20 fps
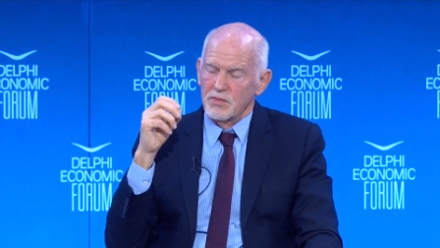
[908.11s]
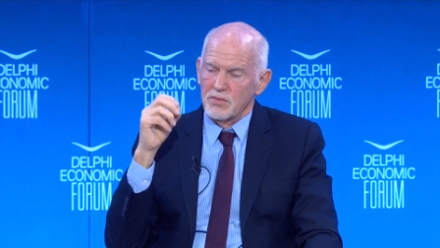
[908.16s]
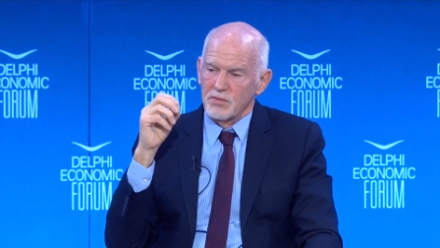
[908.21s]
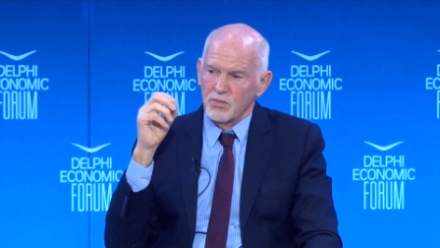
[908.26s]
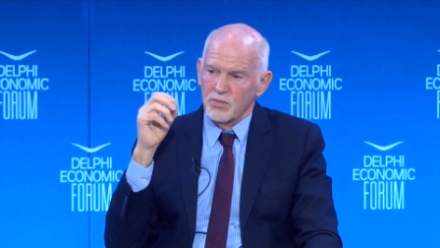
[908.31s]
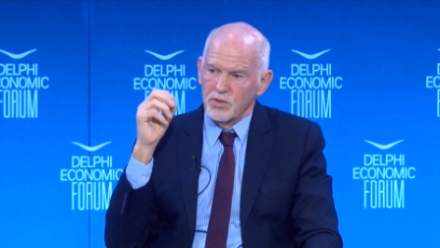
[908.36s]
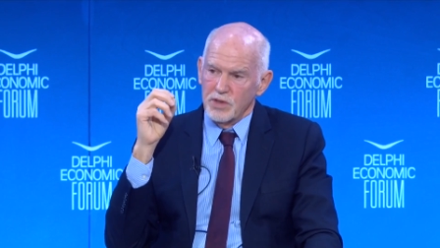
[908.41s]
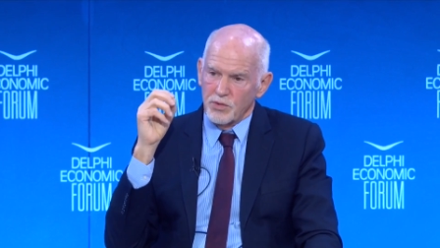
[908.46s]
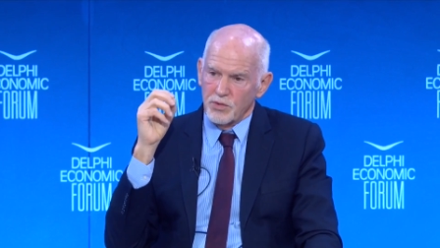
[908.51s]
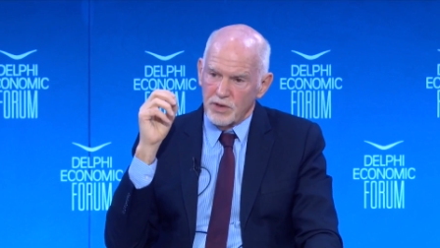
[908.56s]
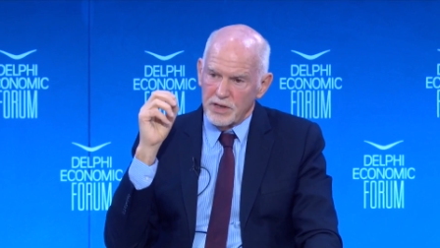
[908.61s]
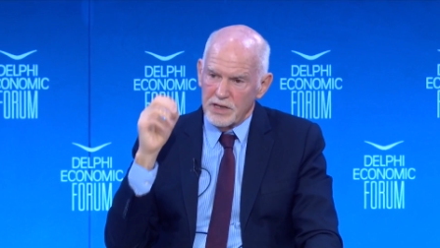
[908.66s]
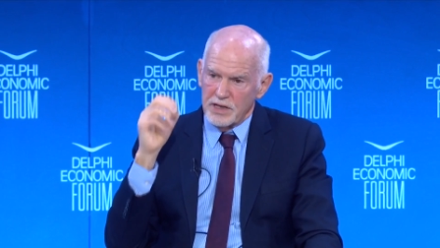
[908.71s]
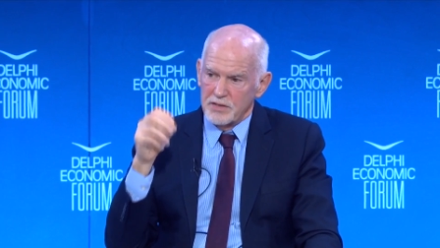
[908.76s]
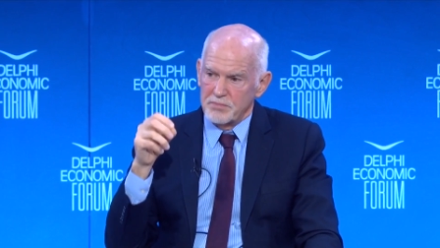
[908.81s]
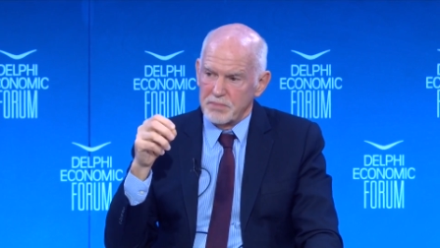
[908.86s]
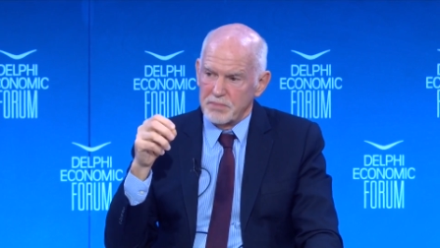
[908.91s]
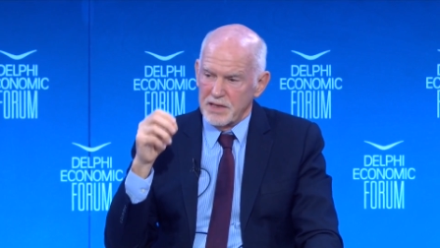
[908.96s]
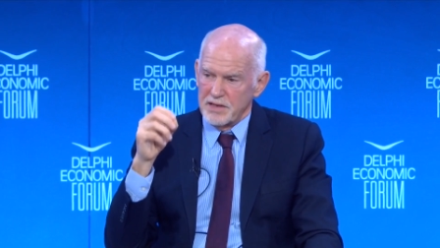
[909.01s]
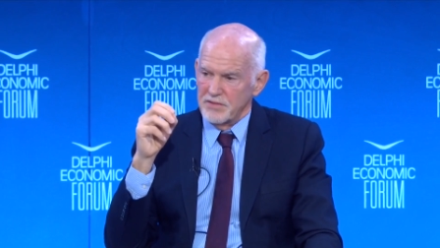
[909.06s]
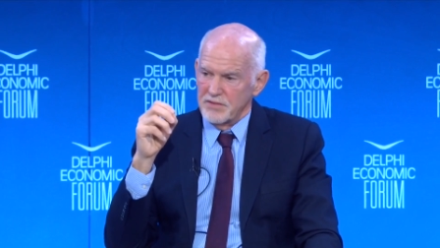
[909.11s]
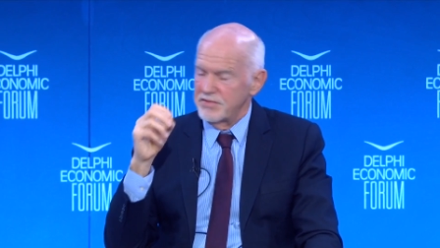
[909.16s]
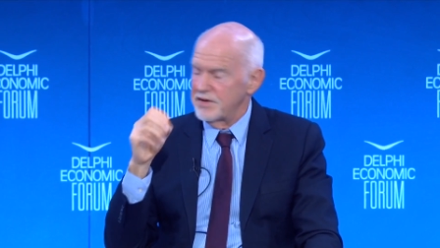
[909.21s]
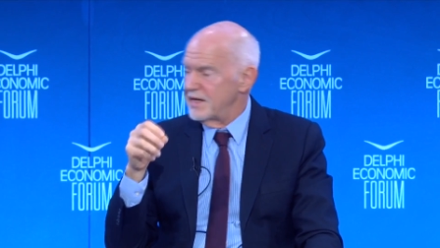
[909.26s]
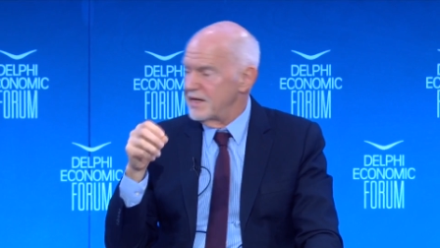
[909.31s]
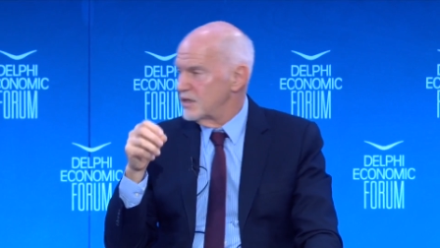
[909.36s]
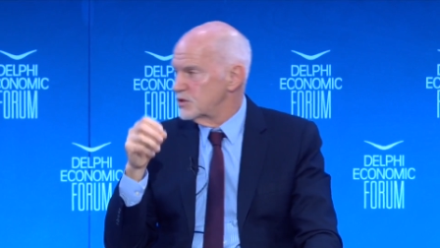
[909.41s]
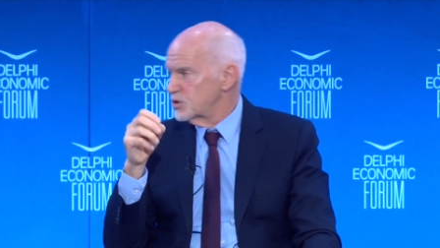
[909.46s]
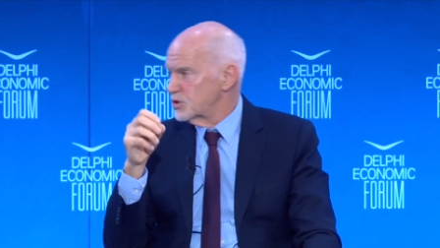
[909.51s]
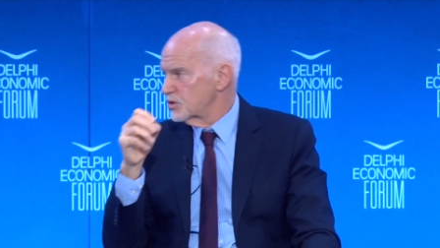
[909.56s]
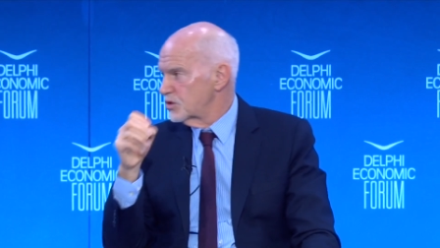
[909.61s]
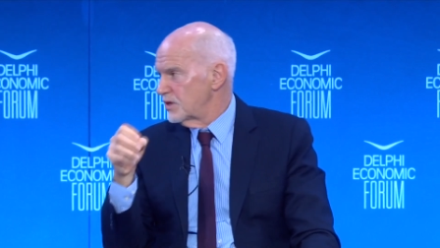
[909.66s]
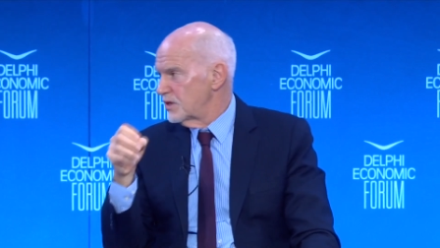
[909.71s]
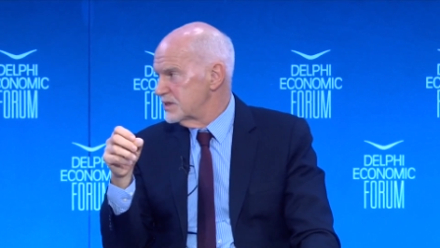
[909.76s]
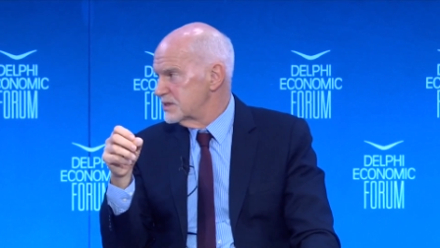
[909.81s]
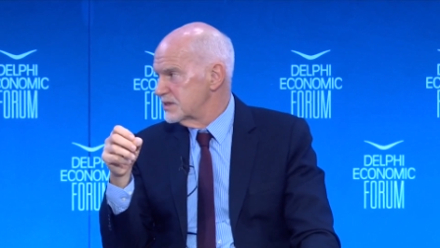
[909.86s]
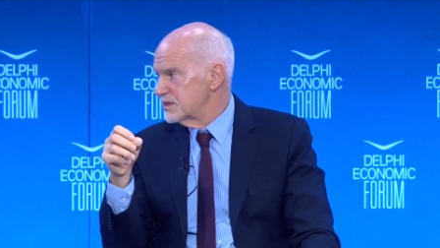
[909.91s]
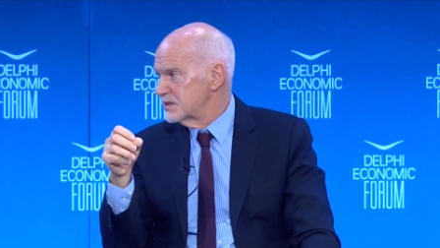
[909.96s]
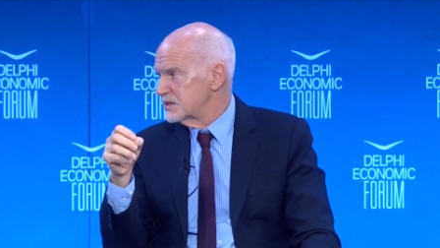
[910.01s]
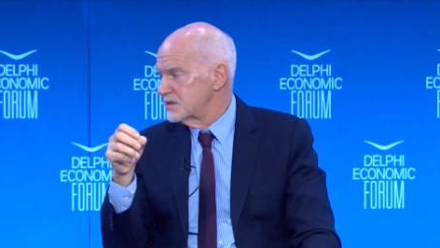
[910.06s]
we were hit by the financial
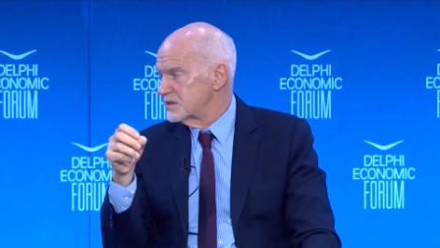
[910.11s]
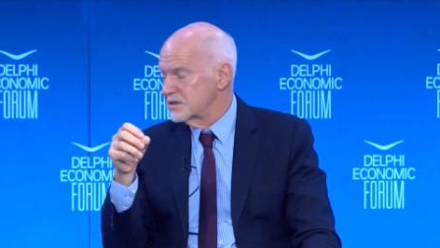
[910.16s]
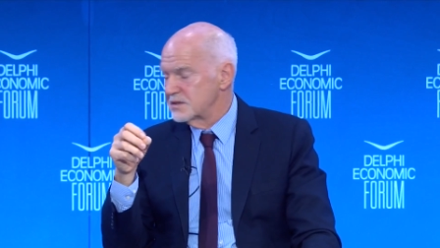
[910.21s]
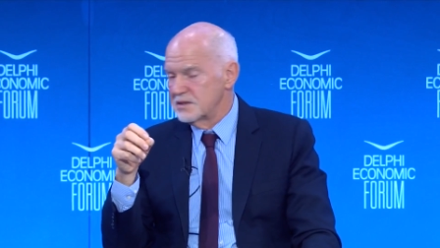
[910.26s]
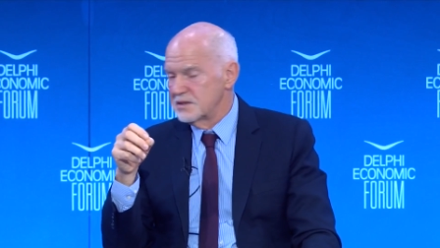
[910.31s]
crisis,